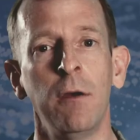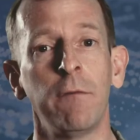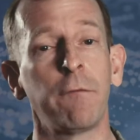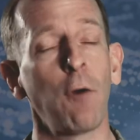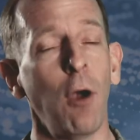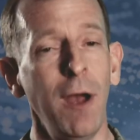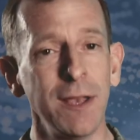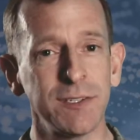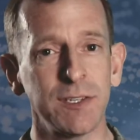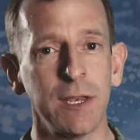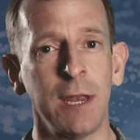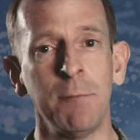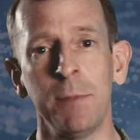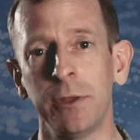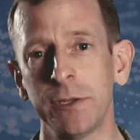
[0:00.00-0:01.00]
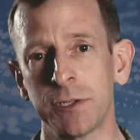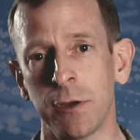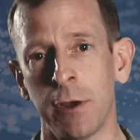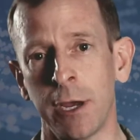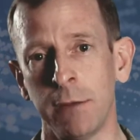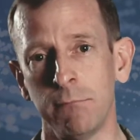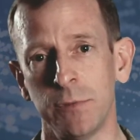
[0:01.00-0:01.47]
For us in a
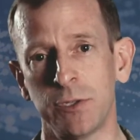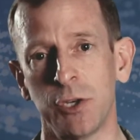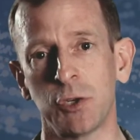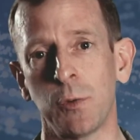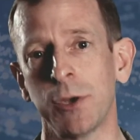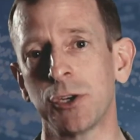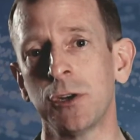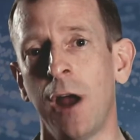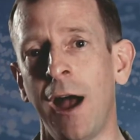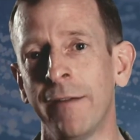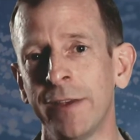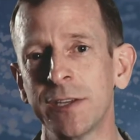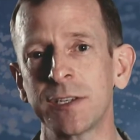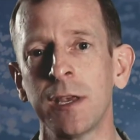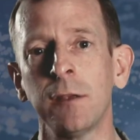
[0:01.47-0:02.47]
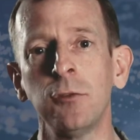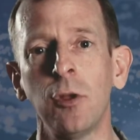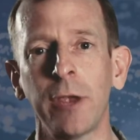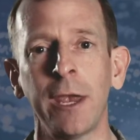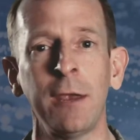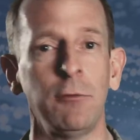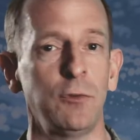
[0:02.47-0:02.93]
military situation, obviously
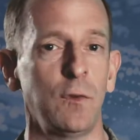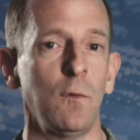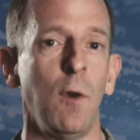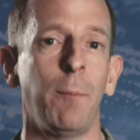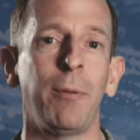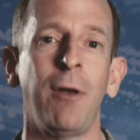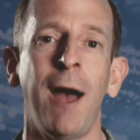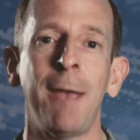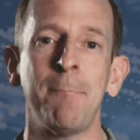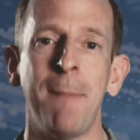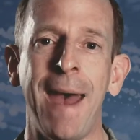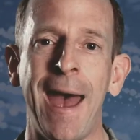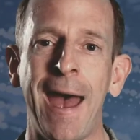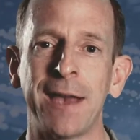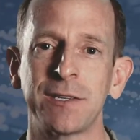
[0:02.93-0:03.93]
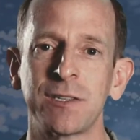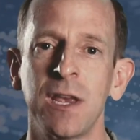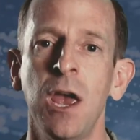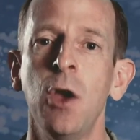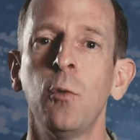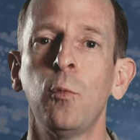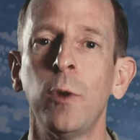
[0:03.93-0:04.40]
looking to apply mass.
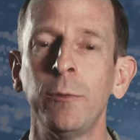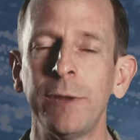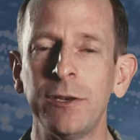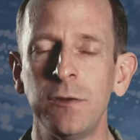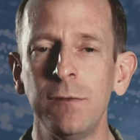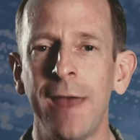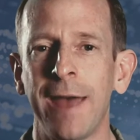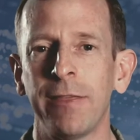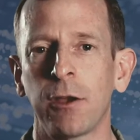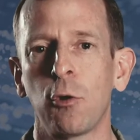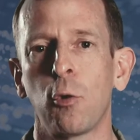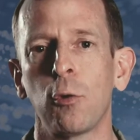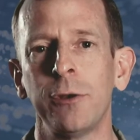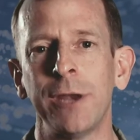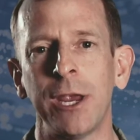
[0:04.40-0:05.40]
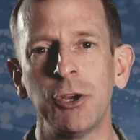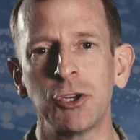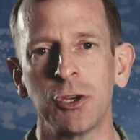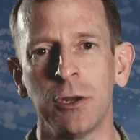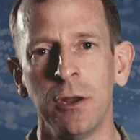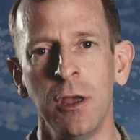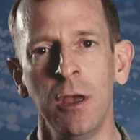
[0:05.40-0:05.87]
When we do that, the
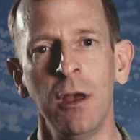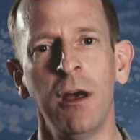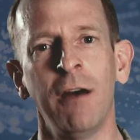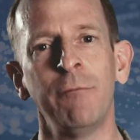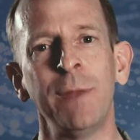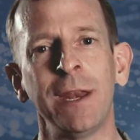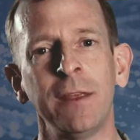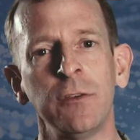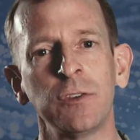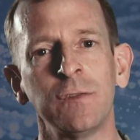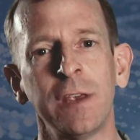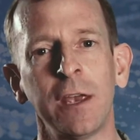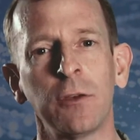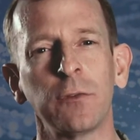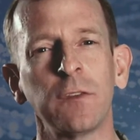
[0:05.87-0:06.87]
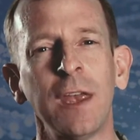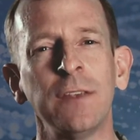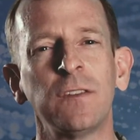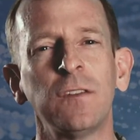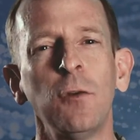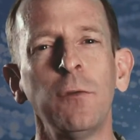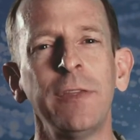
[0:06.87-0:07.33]
coordination of many of those vehicles. And
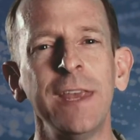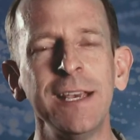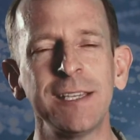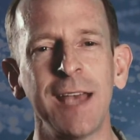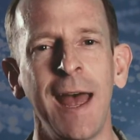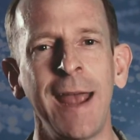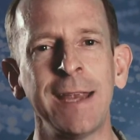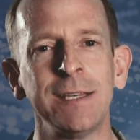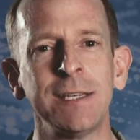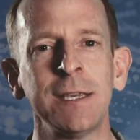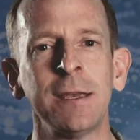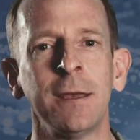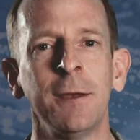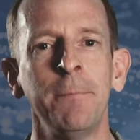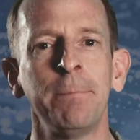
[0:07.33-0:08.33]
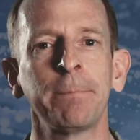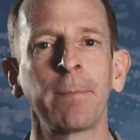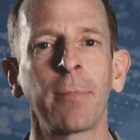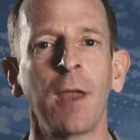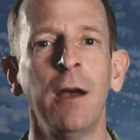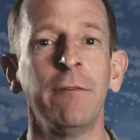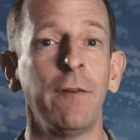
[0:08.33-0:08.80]
so this idea
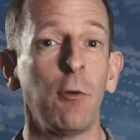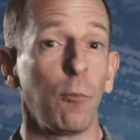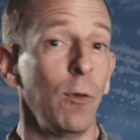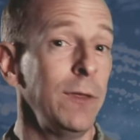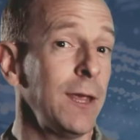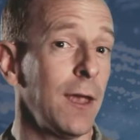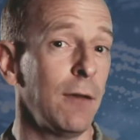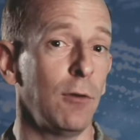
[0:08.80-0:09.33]
of really